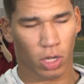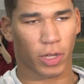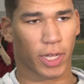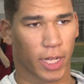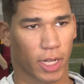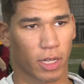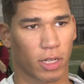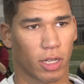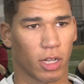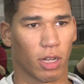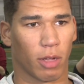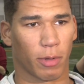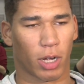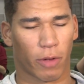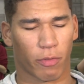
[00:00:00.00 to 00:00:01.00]
Oh, yeah.
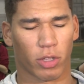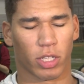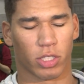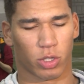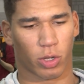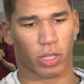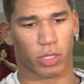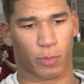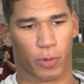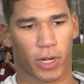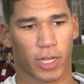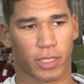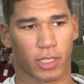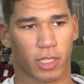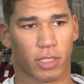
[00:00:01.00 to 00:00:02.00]
You know, I really enjoy this
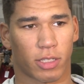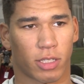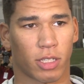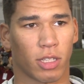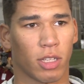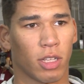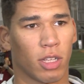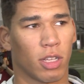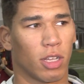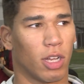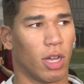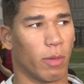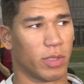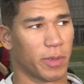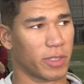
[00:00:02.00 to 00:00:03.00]
process,
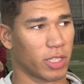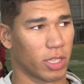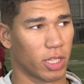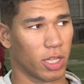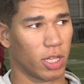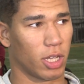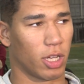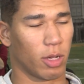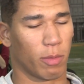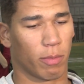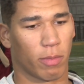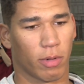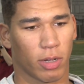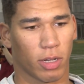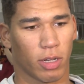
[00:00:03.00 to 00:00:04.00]
especially the
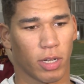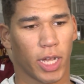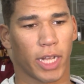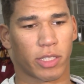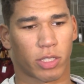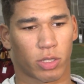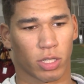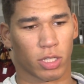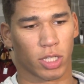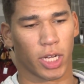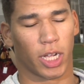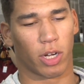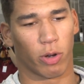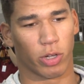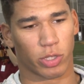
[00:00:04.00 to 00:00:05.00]

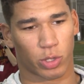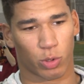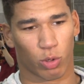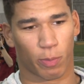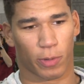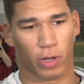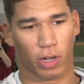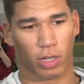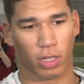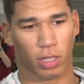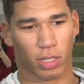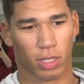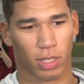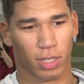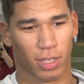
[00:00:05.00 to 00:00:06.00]
not going to school part.
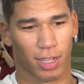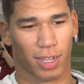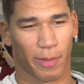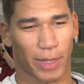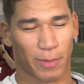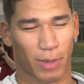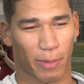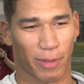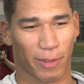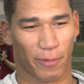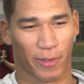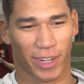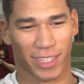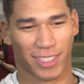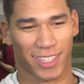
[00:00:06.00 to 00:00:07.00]
That's probably the
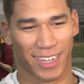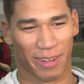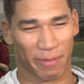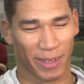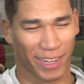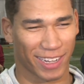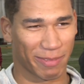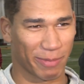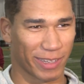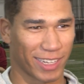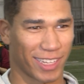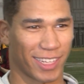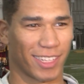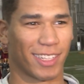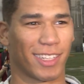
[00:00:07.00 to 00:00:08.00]
funnest thing about it.
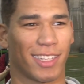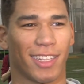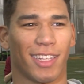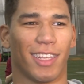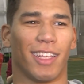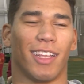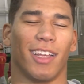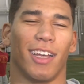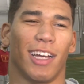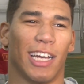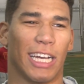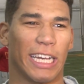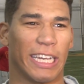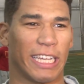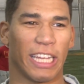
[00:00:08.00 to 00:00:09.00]

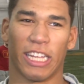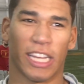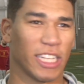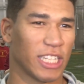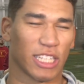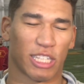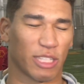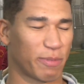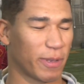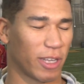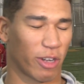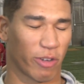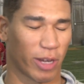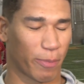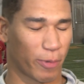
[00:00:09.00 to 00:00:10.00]
But it's been
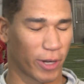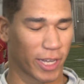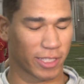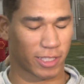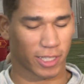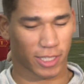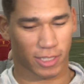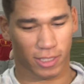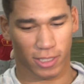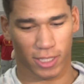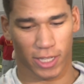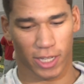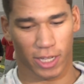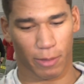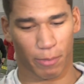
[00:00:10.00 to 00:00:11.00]
a great process
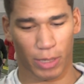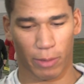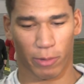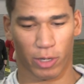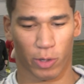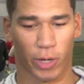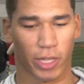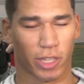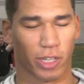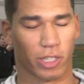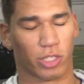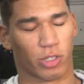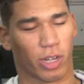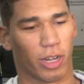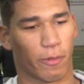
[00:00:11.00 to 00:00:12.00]
being able to go out there
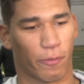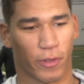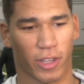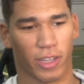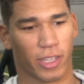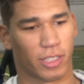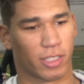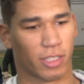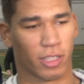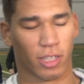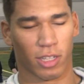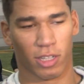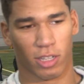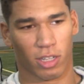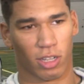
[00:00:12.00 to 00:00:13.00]
and train in Phoenix.
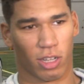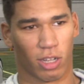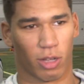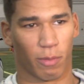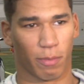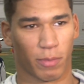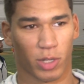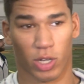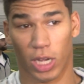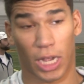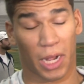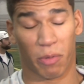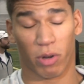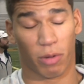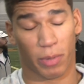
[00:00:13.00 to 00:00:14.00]
You know,
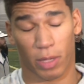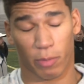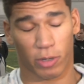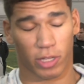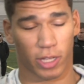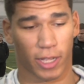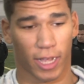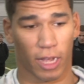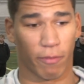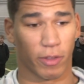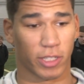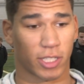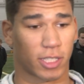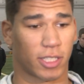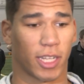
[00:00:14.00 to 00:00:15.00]
I wouldn't be able to have
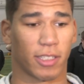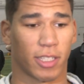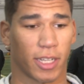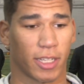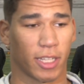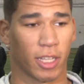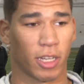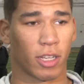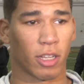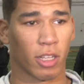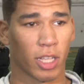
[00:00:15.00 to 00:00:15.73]
the success I did